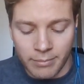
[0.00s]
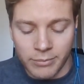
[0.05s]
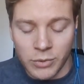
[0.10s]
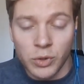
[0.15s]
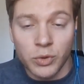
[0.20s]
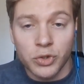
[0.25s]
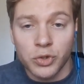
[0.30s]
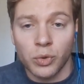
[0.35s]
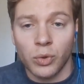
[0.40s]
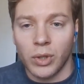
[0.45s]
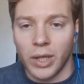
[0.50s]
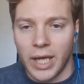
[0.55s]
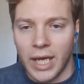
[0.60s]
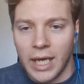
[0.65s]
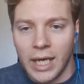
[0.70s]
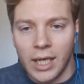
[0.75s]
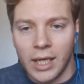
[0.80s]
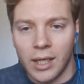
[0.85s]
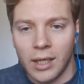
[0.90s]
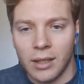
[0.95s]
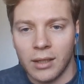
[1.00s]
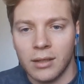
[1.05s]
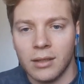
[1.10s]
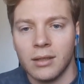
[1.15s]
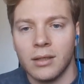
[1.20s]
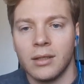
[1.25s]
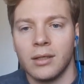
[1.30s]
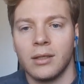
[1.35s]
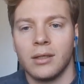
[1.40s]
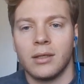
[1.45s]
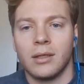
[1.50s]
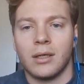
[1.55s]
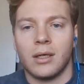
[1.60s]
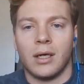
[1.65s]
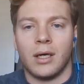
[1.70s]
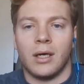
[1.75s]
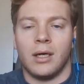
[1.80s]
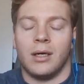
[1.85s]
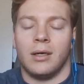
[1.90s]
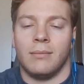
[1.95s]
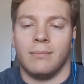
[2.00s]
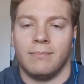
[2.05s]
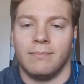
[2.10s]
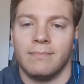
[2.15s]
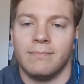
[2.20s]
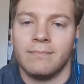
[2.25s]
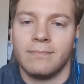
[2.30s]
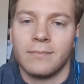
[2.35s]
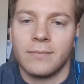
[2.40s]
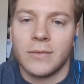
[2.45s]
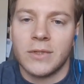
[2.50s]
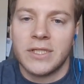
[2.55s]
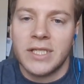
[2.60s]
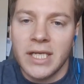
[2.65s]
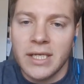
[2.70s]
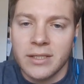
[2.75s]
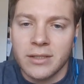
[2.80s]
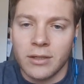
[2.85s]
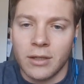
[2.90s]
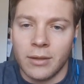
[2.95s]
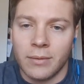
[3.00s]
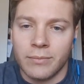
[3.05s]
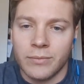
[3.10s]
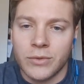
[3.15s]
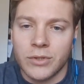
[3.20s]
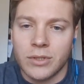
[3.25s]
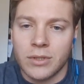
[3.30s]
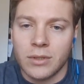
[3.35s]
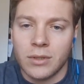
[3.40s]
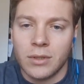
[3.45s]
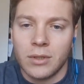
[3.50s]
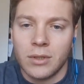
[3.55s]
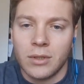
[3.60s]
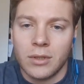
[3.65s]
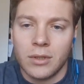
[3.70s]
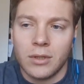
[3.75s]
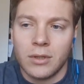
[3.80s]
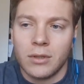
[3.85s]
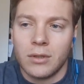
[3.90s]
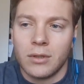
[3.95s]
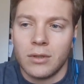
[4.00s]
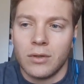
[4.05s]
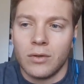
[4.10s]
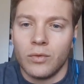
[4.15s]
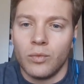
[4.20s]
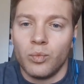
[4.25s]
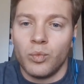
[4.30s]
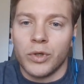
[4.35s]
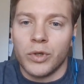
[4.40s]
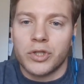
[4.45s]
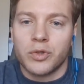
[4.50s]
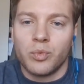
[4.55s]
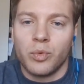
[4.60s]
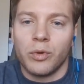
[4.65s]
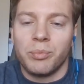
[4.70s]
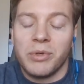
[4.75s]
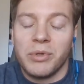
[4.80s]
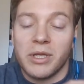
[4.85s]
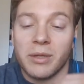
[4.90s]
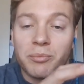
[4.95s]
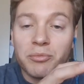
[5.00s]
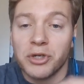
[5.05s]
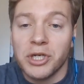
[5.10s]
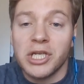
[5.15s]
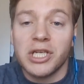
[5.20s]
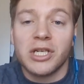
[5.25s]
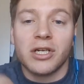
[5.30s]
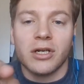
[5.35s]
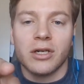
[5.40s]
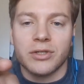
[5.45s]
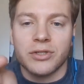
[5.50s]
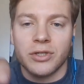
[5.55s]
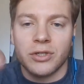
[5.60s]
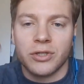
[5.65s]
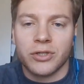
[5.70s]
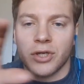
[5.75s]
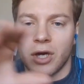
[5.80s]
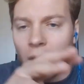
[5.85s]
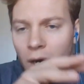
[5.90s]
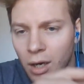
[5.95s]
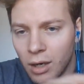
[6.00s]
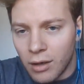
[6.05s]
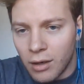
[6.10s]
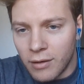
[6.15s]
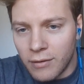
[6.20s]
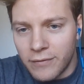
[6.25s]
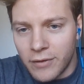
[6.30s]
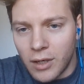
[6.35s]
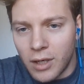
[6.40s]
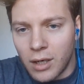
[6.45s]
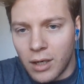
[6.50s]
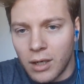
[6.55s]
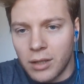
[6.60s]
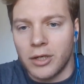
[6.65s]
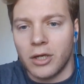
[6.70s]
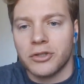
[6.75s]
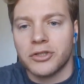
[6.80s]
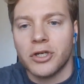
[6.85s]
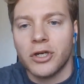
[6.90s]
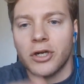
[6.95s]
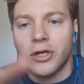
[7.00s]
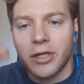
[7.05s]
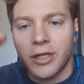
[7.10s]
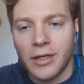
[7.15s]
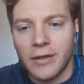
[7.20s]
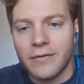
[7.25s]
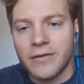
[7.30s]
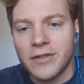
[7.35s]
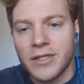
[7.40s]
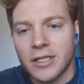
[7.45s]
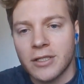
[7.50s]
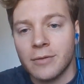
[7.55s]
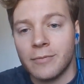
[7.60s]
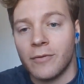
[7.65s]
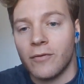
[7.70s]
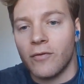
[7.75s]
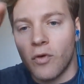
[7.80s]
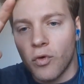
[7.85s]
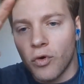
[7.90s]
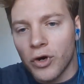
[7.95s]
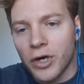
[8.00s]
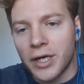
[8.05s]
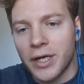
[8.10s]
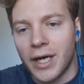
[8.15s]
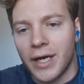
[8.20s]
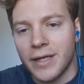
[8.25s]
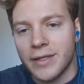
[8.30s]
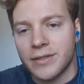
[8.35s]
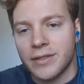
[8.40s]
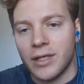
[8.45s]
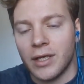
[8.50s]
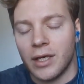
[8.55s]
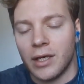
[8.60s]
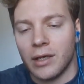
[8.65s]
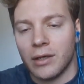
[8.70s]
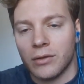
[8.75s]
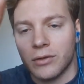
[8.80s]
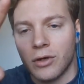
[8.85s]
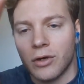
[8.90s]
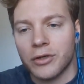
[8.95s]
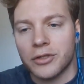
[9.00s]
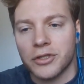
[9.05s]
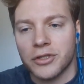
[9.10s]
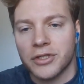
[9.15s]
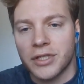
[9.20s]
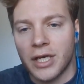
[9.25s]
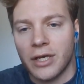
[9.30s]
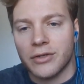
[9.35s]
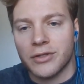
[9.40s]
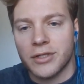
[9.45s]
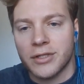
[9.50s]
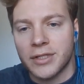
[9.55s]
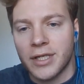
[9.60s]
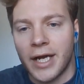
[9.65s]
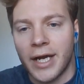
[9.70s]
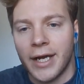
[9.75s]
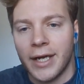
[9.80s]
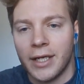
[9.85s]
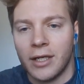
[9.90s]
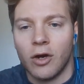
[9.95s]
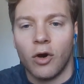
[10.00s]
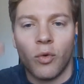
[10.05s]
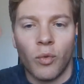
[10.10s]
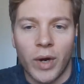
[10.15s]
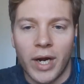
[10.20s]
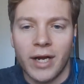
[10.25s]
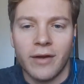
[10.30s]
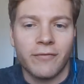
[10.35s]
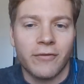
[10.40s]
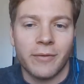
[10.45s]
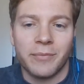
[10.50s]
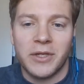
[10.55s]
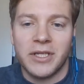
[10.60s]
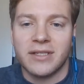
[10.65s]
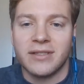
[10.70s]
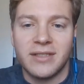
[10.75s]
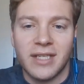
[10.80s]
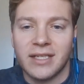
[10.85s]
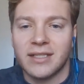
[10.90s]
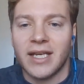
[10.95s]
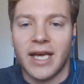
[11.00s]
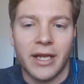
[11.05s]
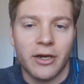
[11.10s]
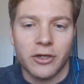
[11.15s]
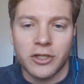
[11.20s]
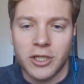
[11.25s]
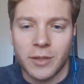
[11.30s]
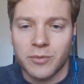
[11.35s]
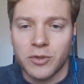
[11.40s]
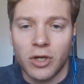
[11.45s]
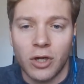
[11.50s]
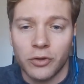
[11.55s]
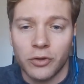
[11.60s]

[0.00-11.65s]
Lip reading: mutual aid systems, which will be the precursors of an alternative system of organizing larger scale society away from these dictatorships